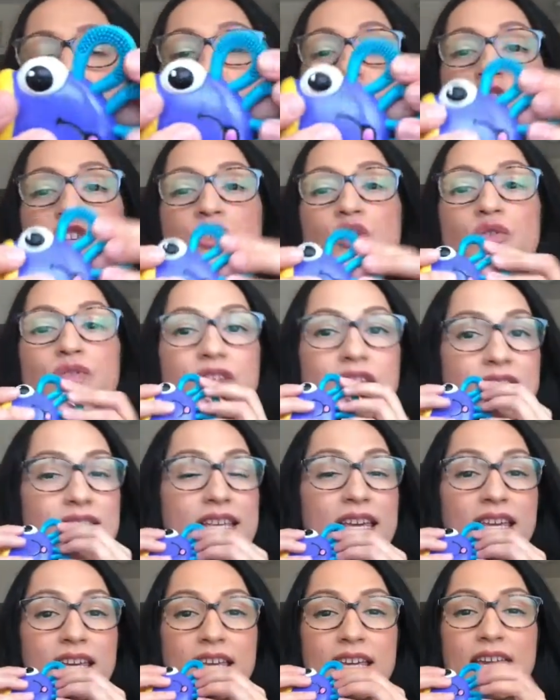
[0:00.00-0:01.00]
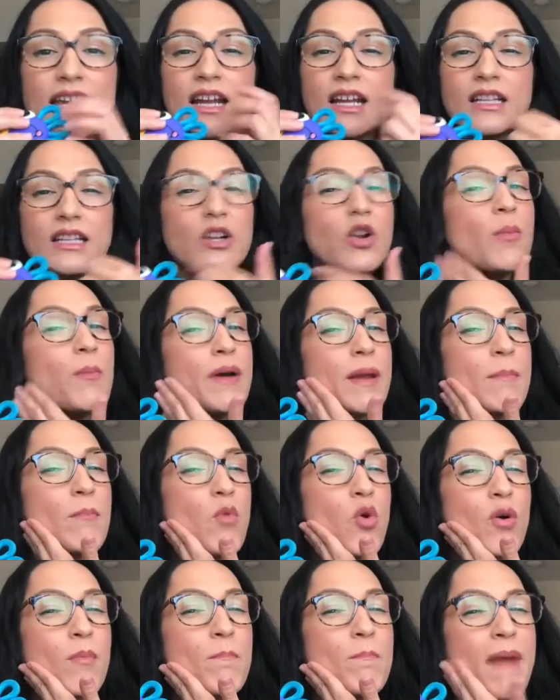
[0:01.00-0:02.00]
So these, they can get a little bit
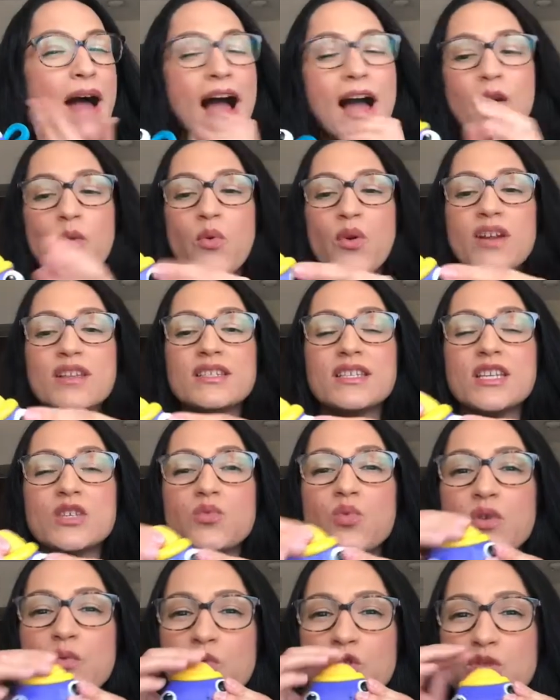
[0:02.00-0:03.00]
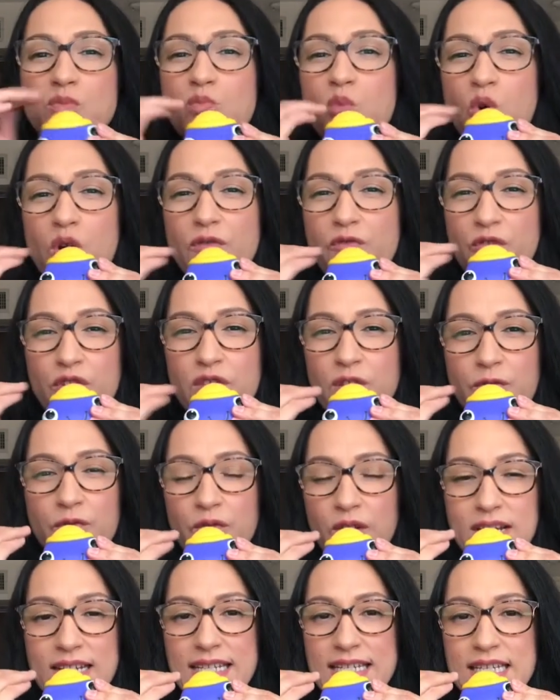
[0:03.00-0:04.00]
more back, whereas this one was more for the
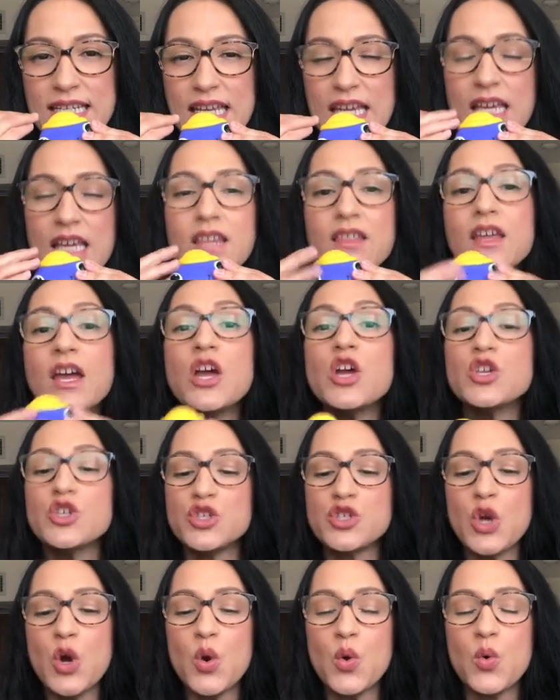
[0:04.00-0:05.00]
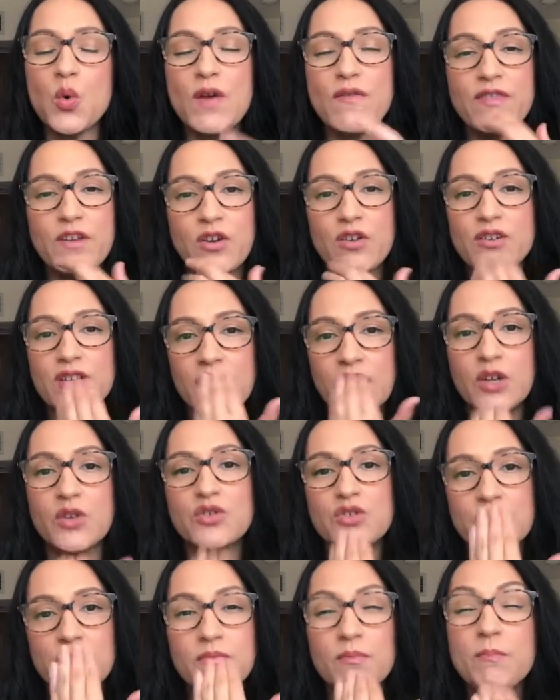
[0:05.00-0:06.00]
front teeth. So if they're, you know,
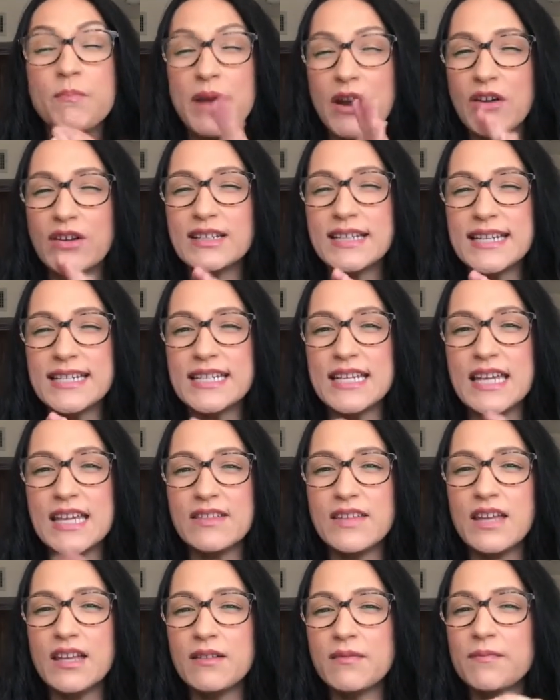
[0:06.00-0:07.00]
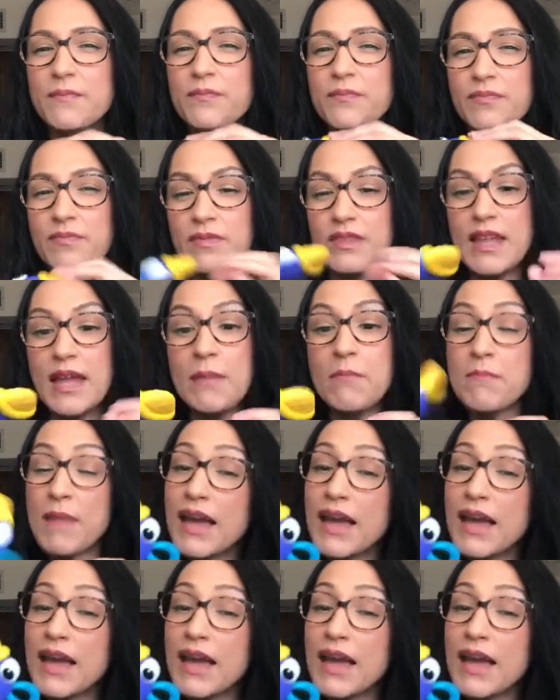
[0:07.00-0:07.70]
barely teething, they may